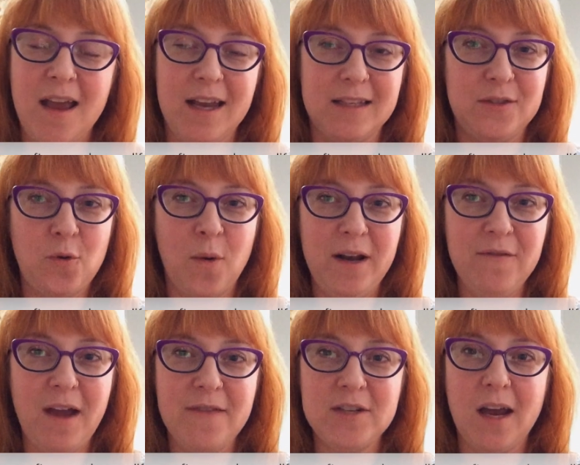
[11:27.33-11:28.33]
It's
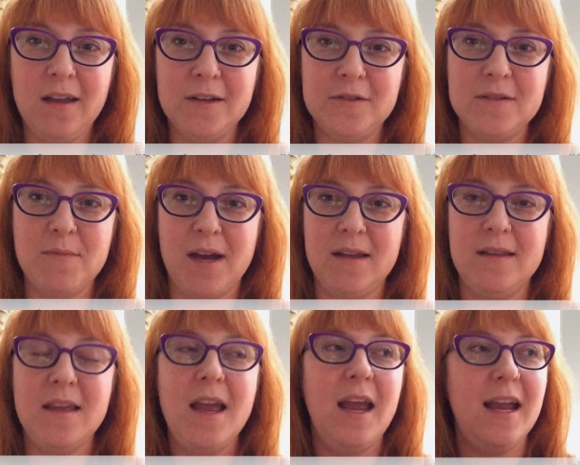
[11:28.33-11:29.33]
$25 a month.